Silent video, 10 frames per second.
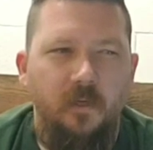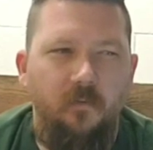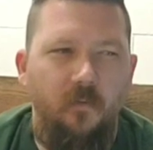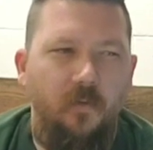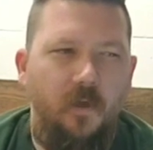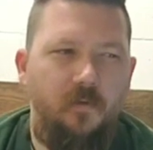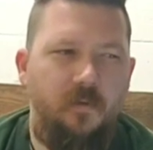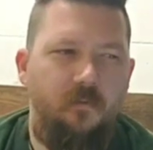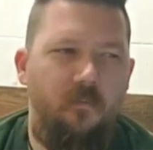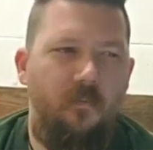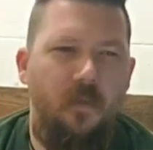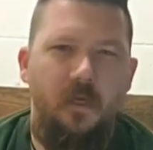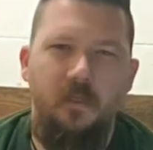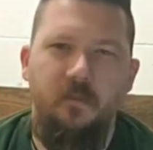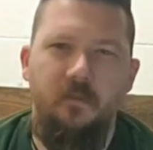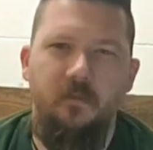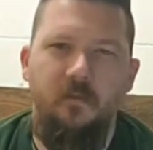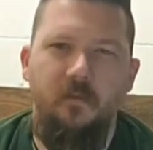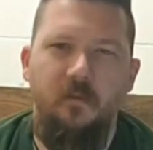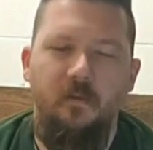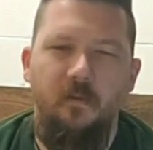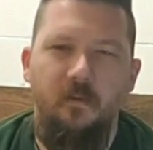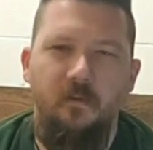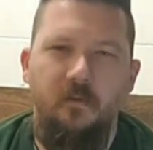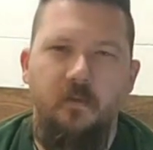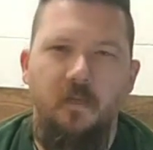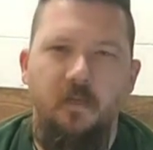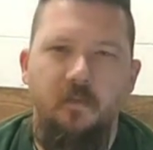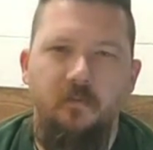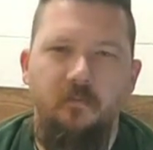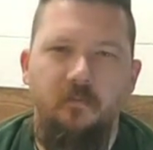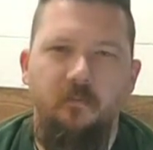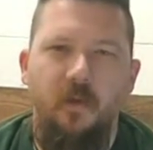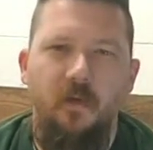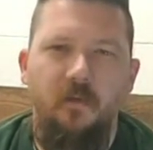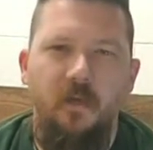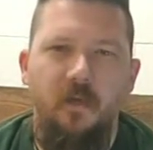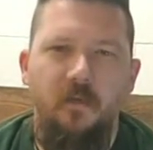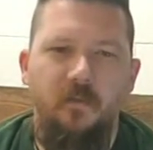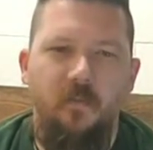needing 4,000 minutes to get monetized.